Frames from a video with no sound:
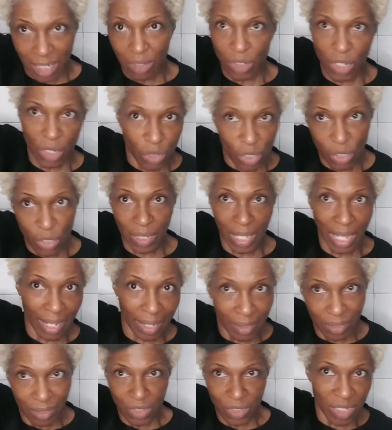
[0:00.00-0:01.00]
Don't do
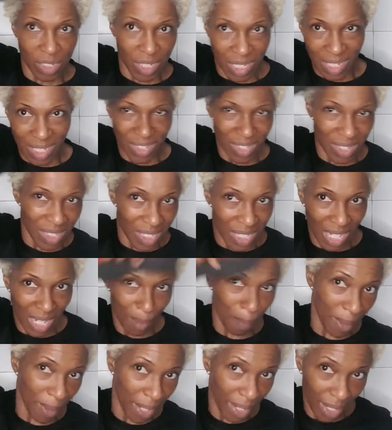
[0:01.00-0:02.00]
that. Just
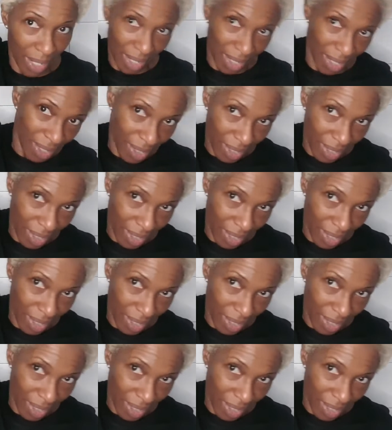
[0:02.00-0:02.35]
keep it,